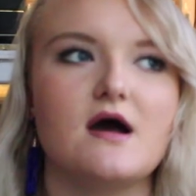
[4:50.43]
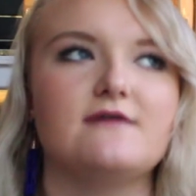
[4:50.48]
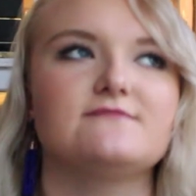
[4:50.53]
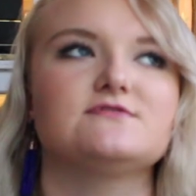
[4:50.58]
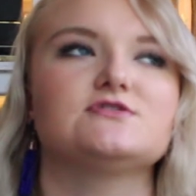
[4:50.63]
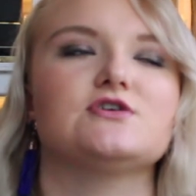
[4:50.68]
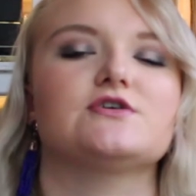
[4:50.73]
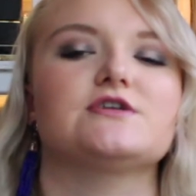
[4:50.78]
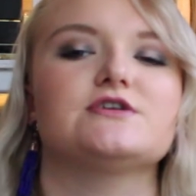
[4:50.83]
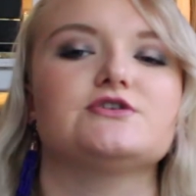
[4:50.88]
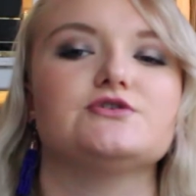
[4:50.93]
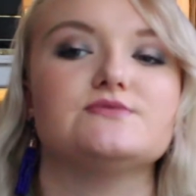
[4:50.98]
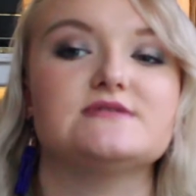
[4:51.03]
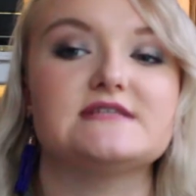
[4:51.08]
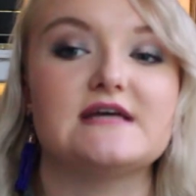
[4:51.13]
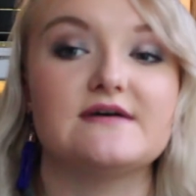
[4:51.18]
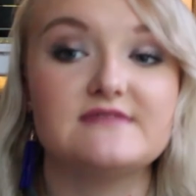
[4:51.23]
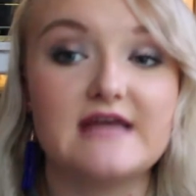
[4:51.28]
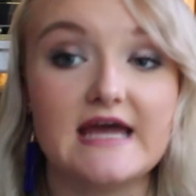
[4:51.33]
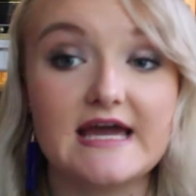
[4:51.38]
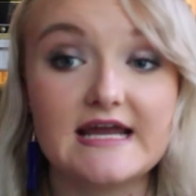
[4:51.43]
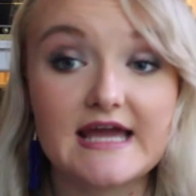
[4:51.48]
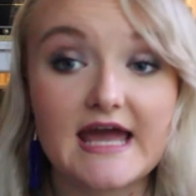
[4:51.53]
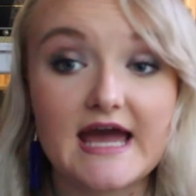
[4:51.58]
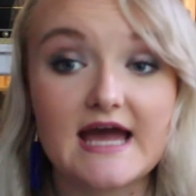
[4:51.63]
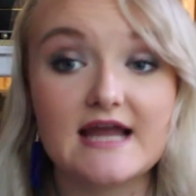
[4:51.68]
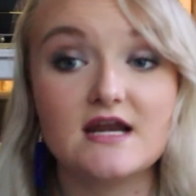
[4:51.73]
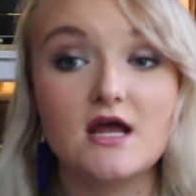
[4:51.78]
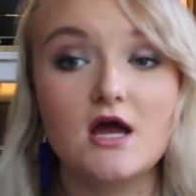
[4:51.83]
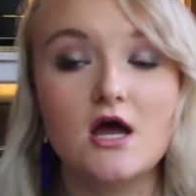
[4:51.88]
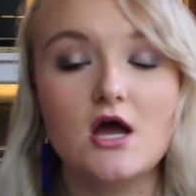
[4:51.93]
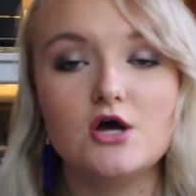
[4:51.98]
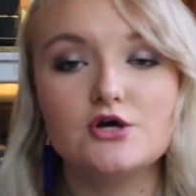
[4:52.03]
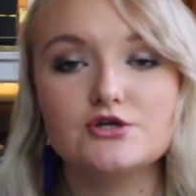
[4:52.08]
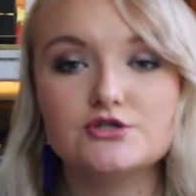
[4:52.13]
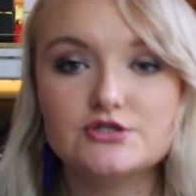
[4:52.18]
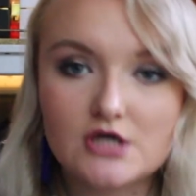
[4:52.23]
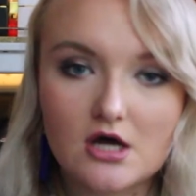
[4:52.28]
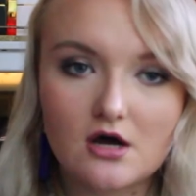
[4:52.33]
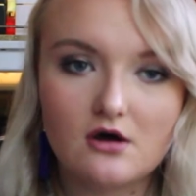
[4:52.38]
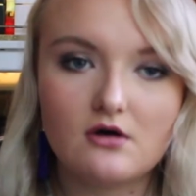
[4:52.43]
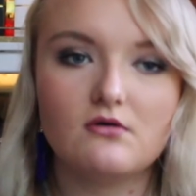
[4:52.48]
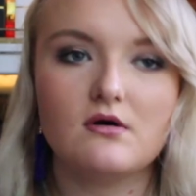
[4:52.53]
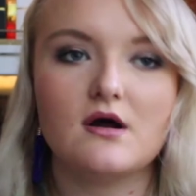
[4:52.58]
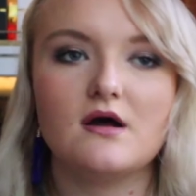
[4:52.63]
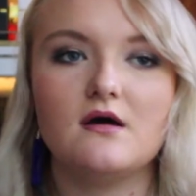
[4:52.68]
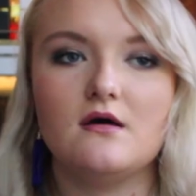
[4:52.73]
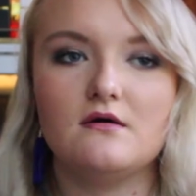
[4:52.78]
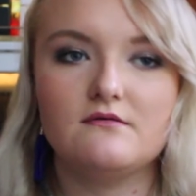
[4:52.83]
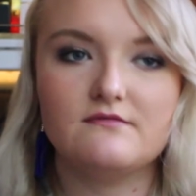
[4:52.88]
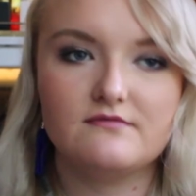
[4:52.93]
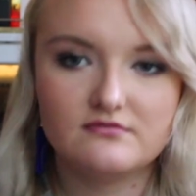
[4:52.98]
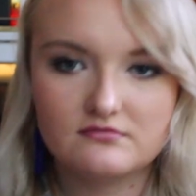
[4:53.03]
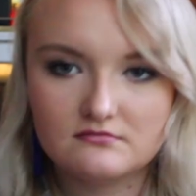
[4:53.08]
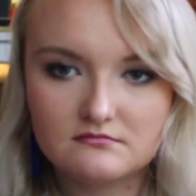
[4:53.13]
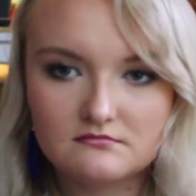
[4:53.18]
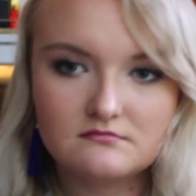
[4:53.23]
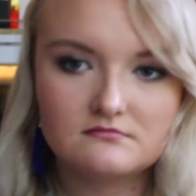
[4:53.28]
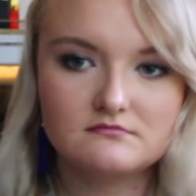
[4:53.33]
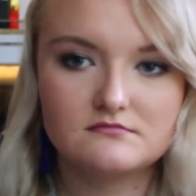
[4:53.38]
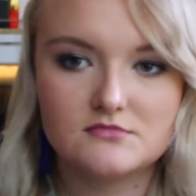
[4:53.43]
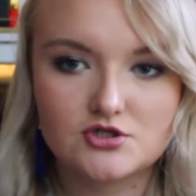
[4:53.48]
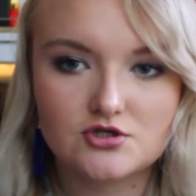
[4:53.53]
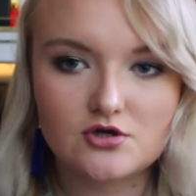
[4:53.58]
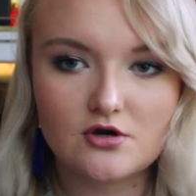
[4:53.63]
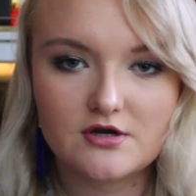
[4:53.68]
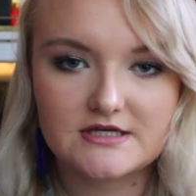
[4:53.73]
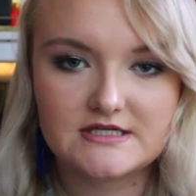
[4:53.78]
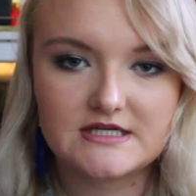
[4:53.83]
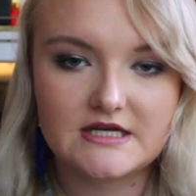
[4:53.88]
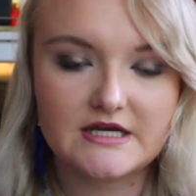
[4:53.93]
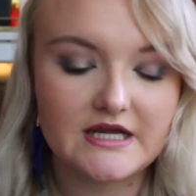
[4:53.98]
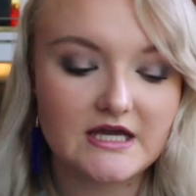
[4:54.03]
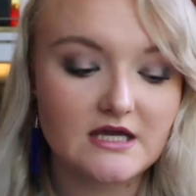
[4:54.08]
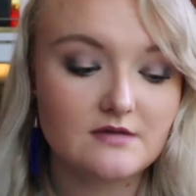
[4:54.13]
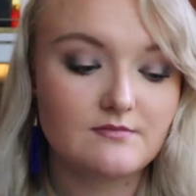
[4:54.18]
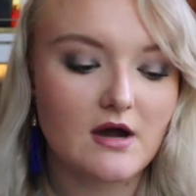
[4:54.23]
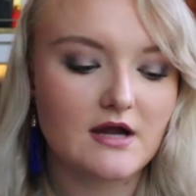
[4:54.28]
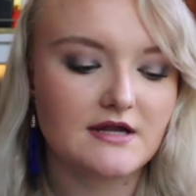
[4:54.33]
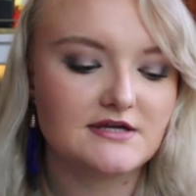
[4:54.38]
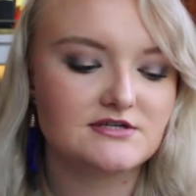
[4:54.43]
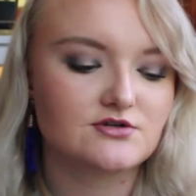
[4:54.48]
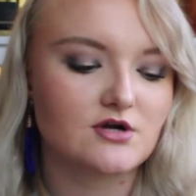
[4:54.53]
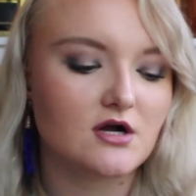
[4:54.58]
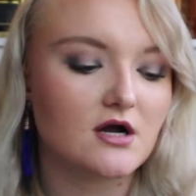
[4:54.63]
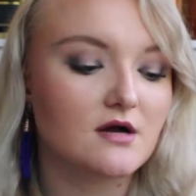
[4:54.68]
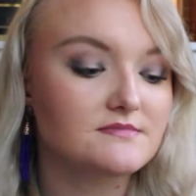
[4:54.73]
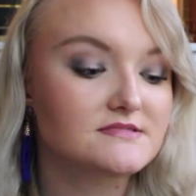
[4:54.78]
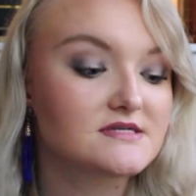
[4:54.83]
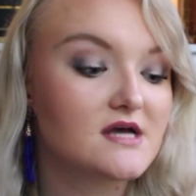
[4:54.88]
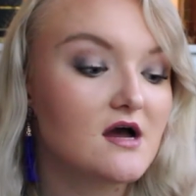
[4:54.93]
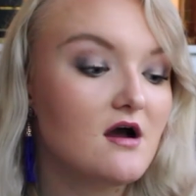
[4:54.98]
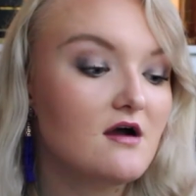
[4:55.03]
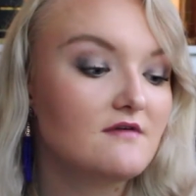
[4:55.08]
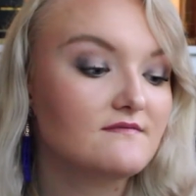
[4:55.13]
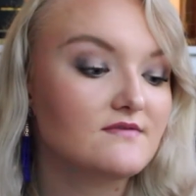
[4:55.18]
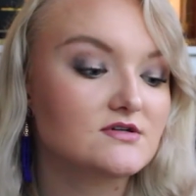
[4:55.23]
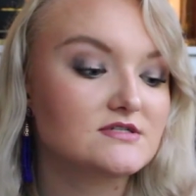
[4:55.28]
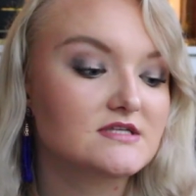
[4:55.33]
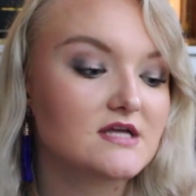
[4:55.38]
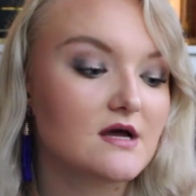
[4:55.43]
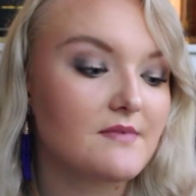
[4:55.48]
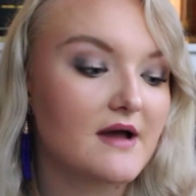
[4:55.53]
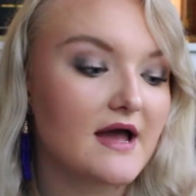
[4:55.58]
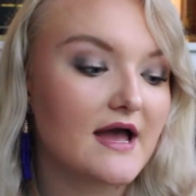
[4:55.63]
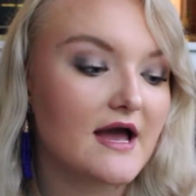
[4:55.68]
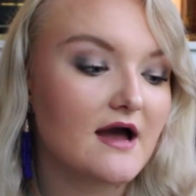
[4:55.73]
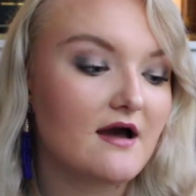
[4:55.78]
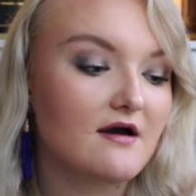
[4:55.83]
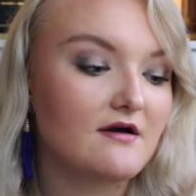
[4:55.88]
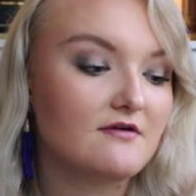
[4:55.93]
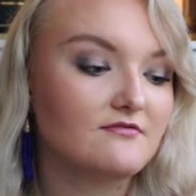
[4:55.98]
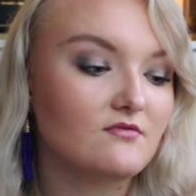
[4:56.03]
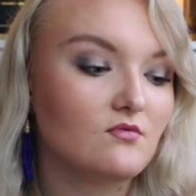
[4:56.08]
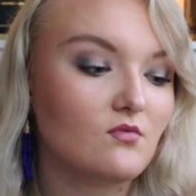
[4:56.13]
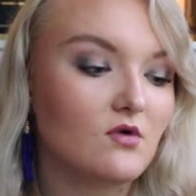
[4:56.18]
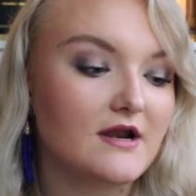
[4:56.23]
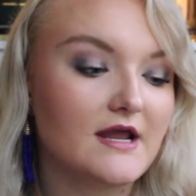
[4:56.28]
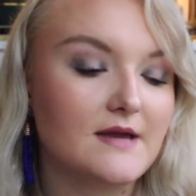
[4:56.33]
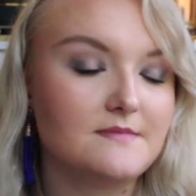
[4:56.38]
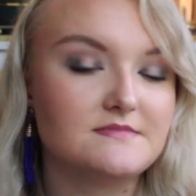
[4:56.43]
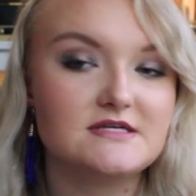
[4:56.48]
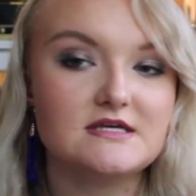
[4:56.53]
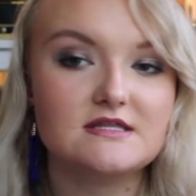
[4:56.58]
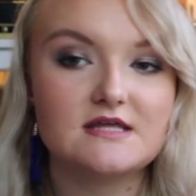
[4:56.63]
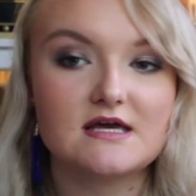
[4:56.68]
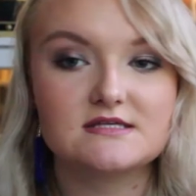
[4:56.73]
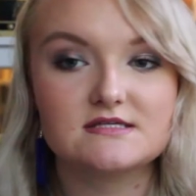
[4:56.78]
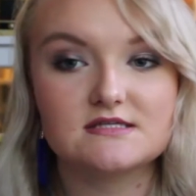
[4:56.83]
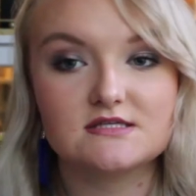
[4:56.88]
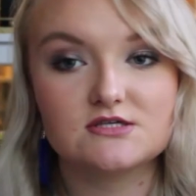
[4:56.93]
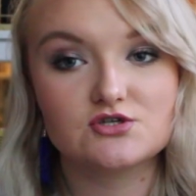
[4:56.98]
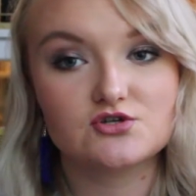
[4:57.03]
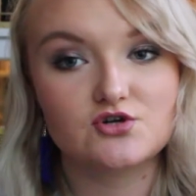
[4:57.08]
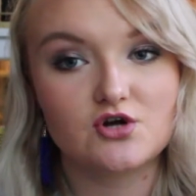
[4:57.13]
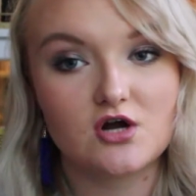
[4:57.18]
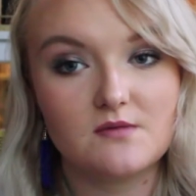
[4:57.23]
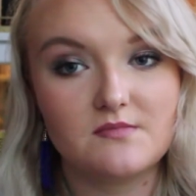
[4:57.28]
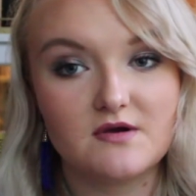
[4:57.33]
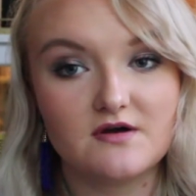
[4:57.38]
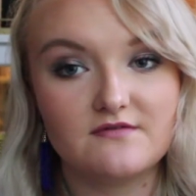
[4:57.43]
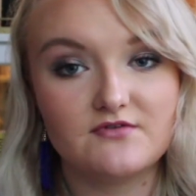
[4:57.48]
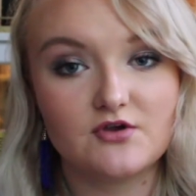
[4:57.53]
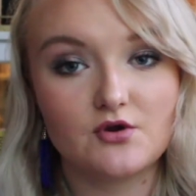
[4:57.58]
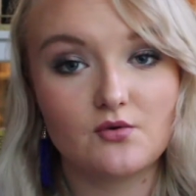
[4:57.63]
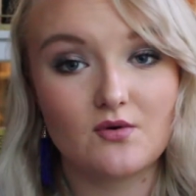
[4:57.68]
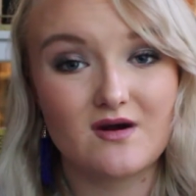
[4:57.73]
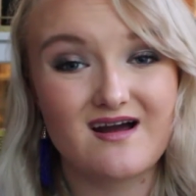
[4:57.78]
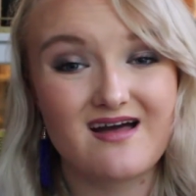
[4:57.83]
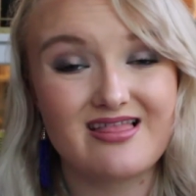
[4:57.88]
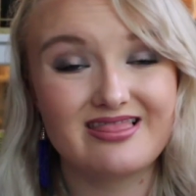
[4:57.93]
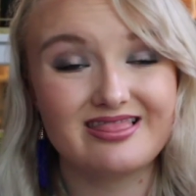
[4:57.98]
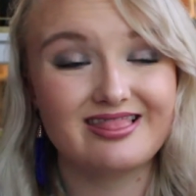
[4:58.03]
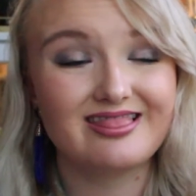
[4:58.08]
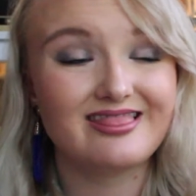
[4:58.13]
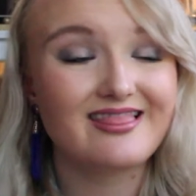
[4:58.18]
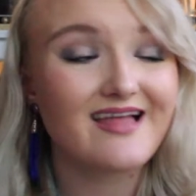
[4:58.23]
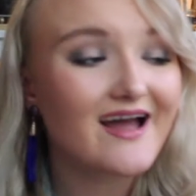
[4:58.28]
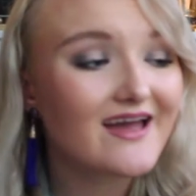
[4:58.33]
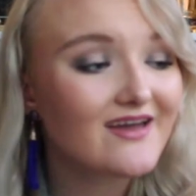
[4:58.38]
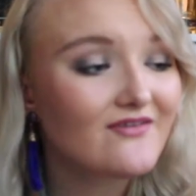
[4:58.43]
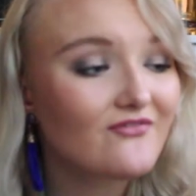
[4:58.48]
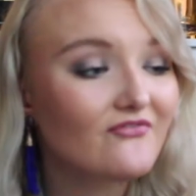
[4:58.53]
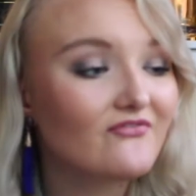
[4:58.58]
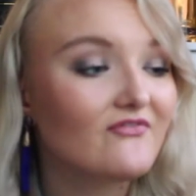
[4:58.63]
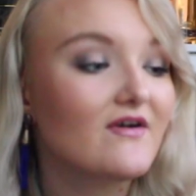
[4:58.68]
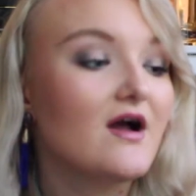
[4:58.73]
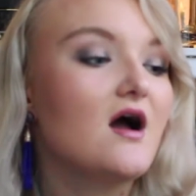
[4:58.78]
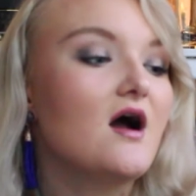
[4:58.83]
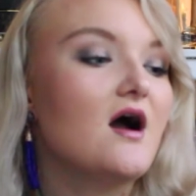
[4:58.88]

Started to self-tan again, so I've started to need body scrubs. First up, I have one empty. That's the Scrub of Your Life.